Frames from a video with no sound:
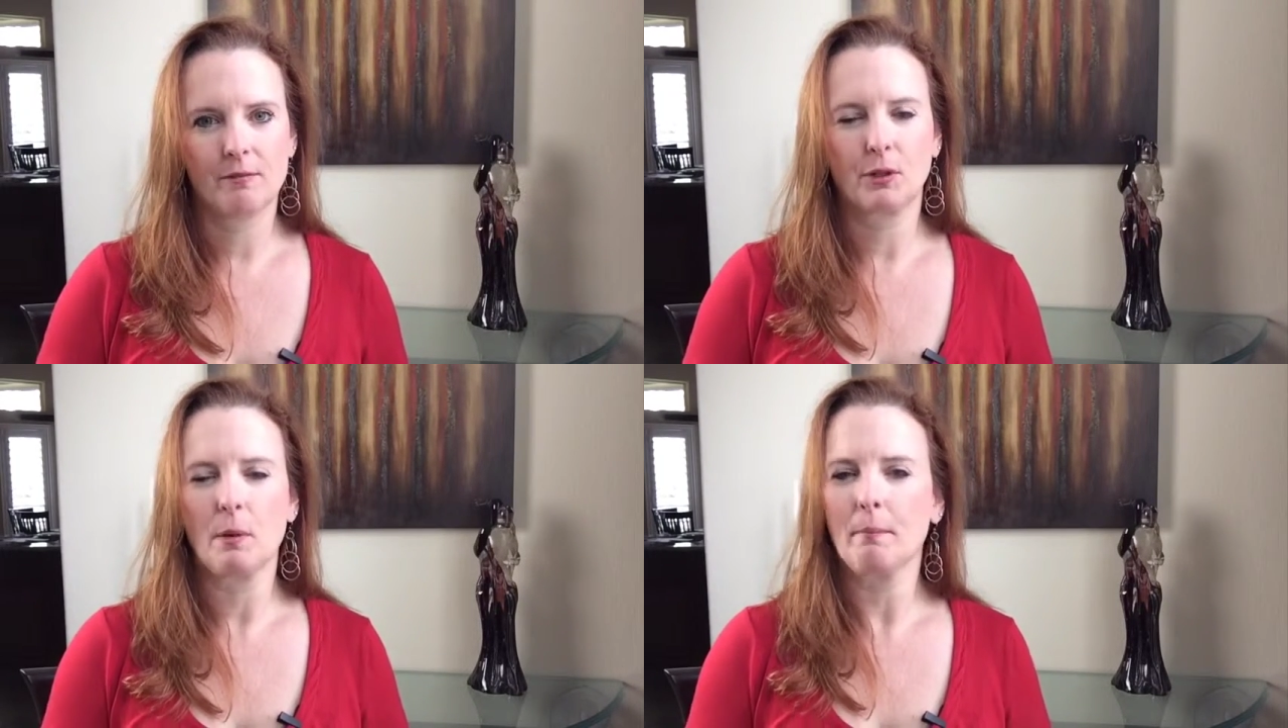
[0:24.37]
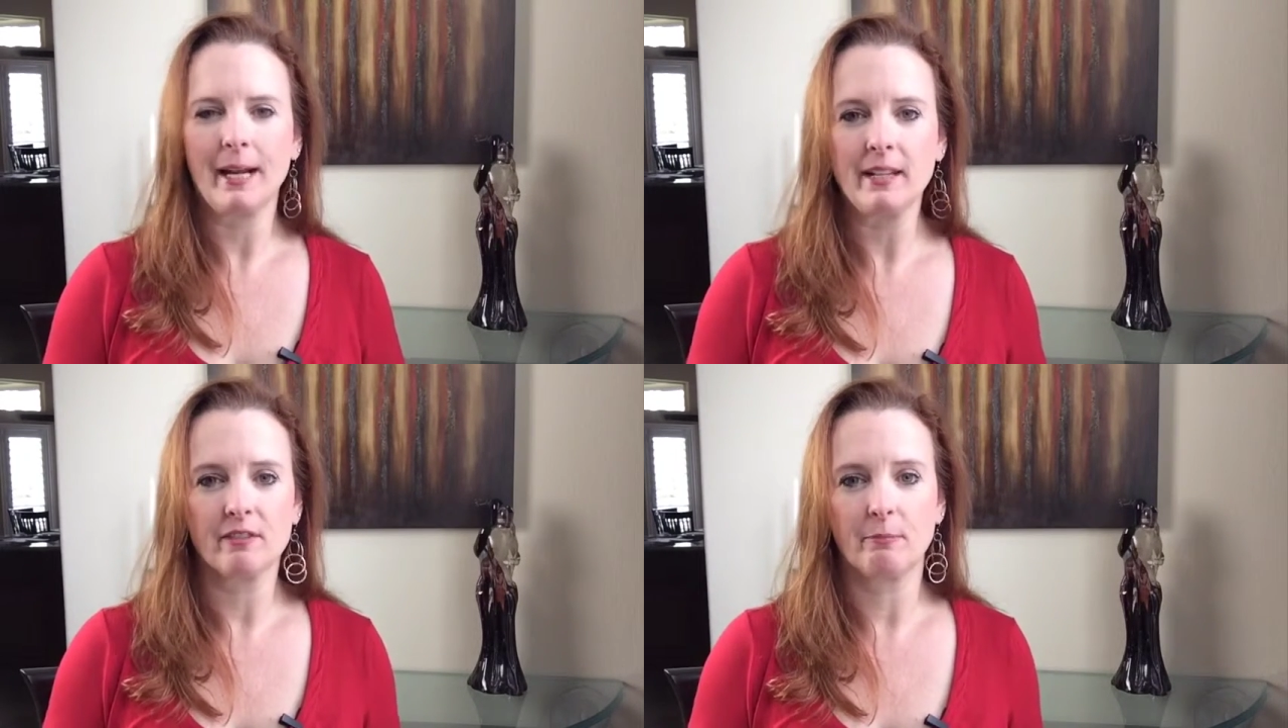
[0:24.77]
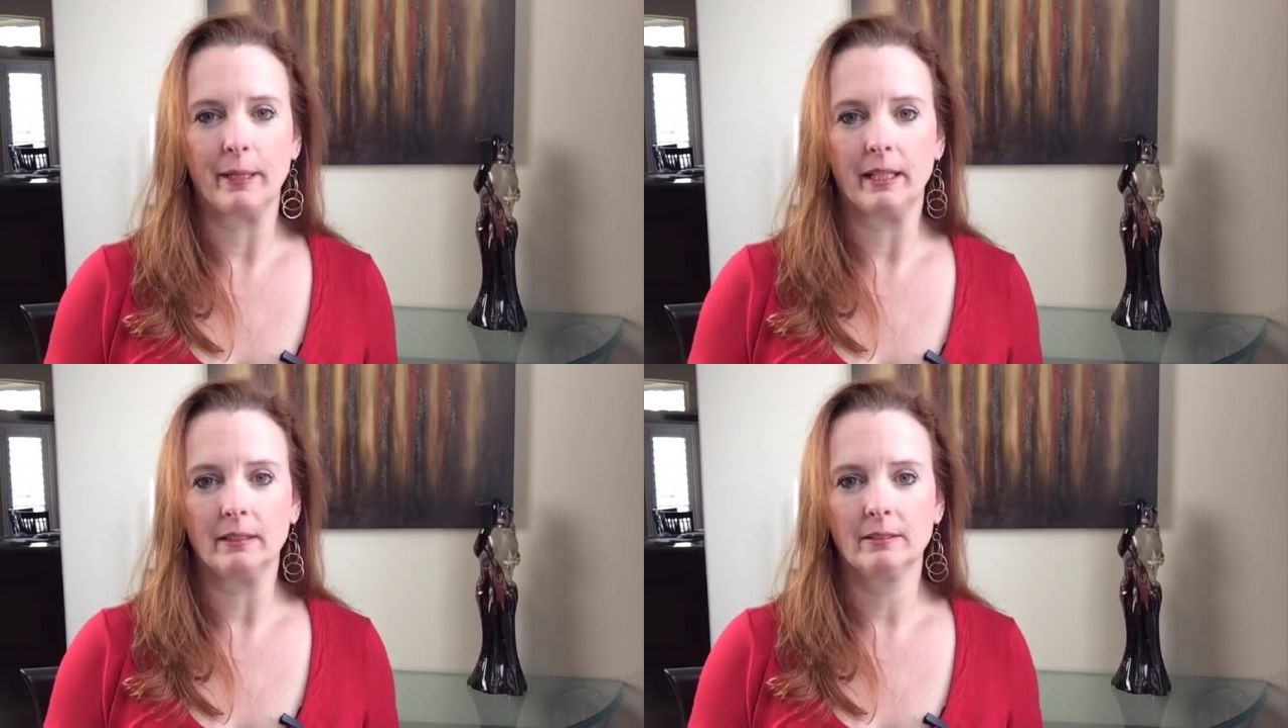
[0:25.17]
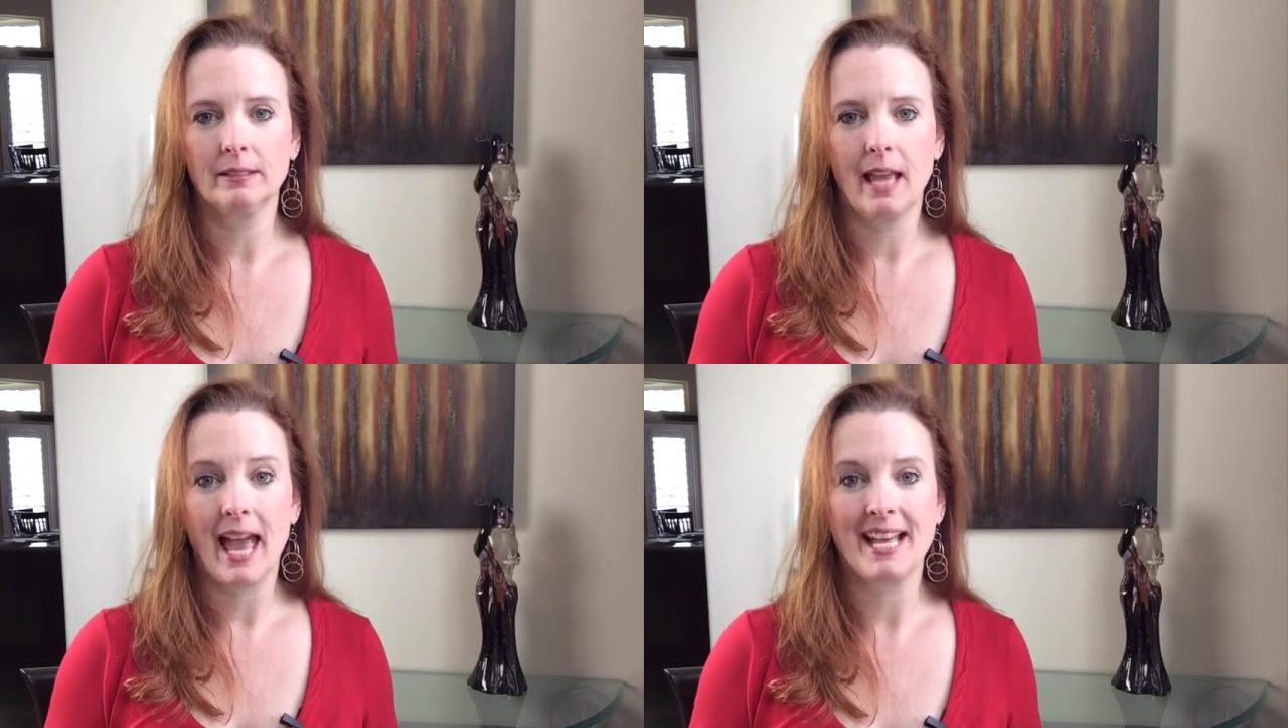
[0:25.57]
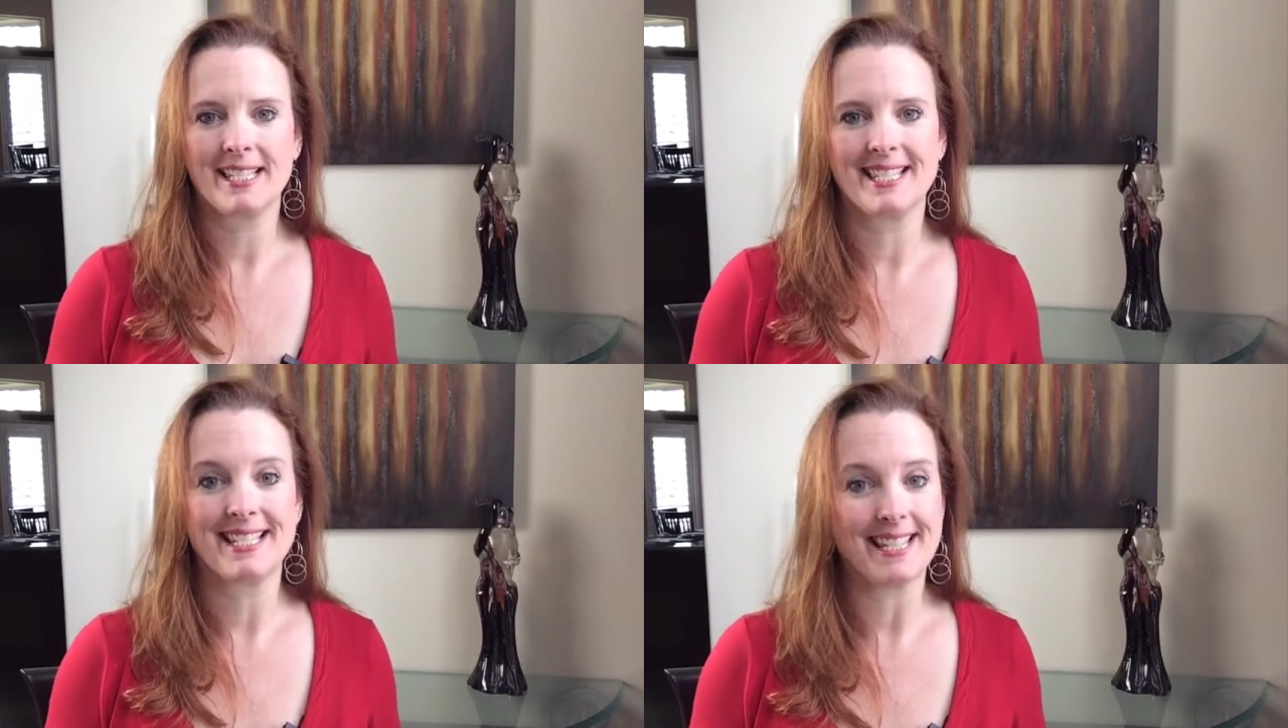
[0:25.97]
for a might have been has
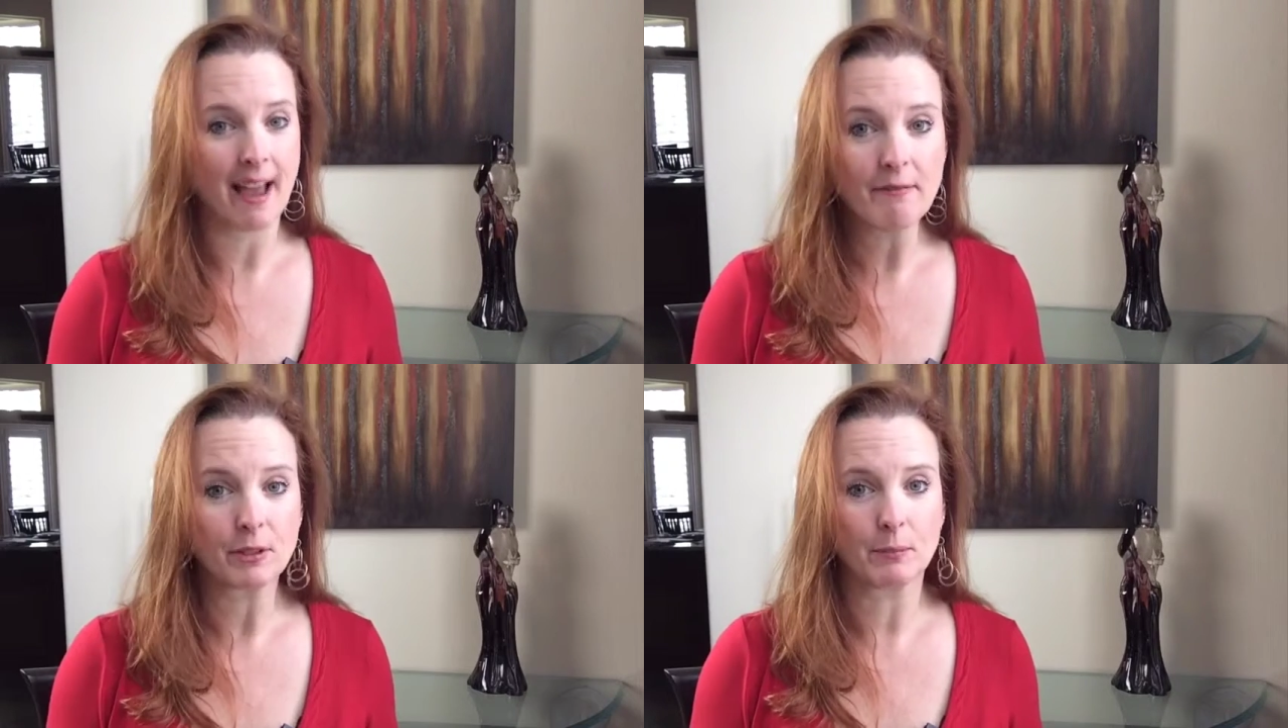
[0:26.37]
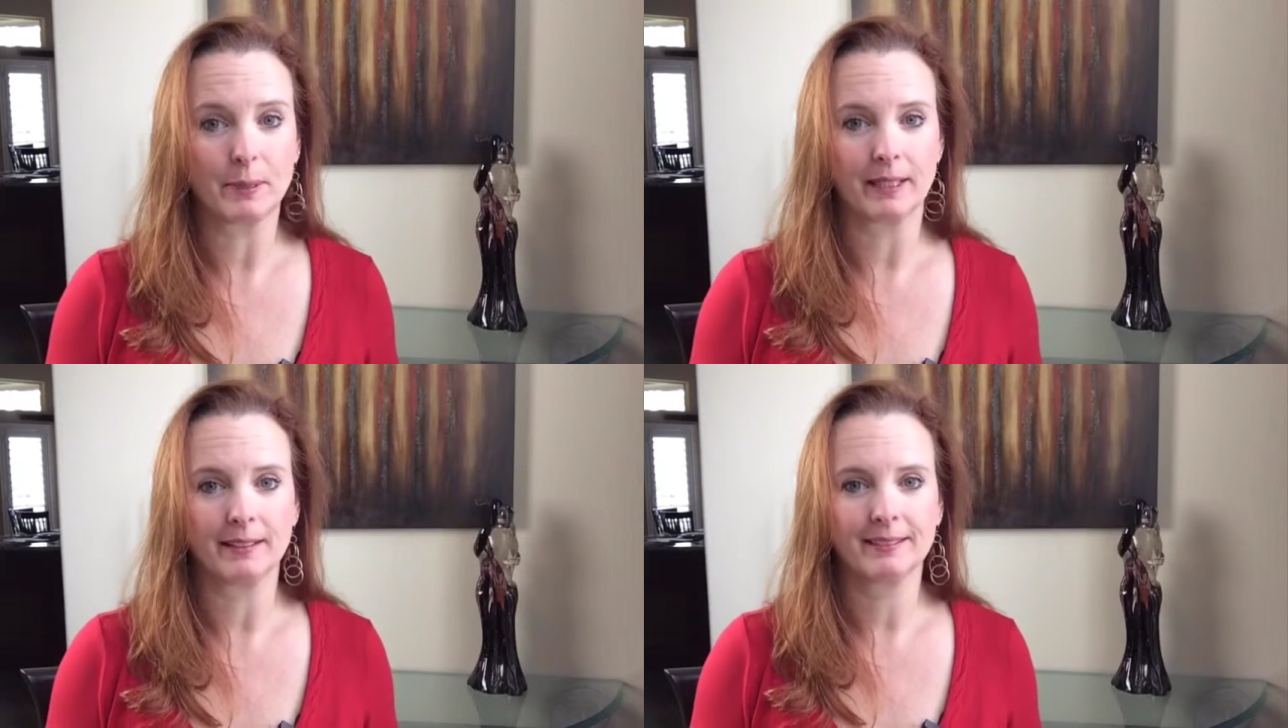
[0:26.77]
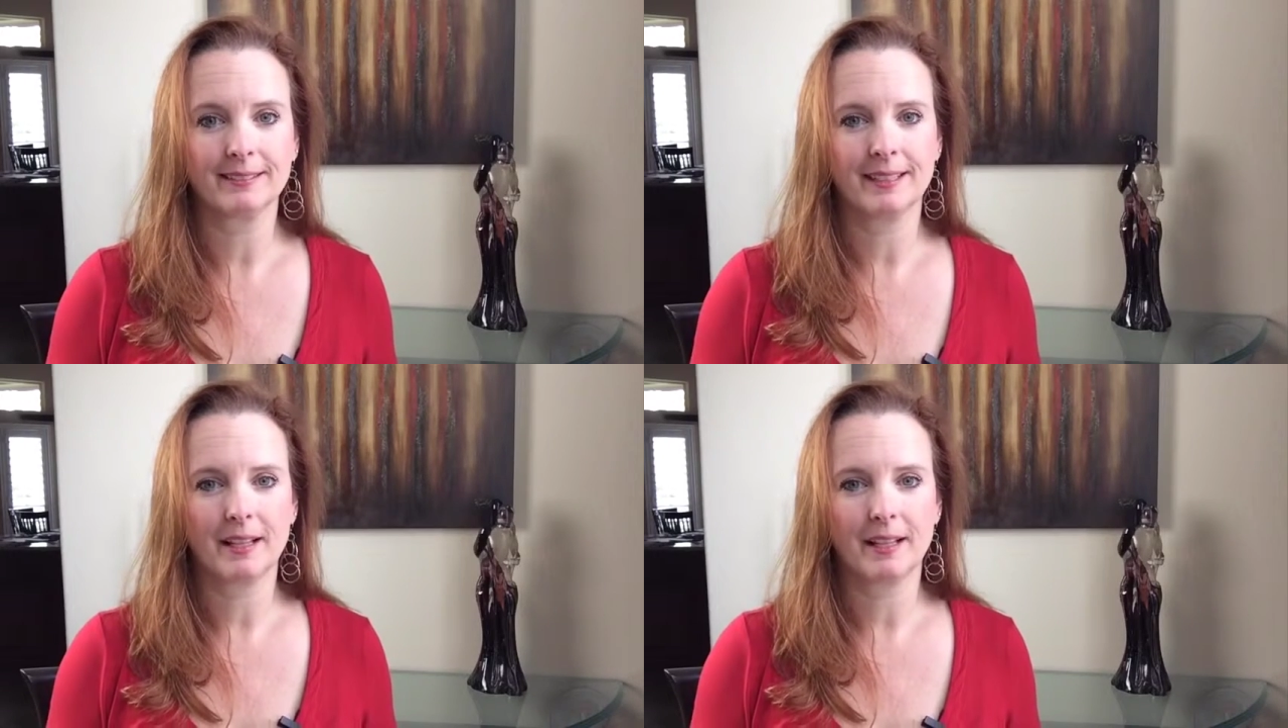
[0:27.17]
never been,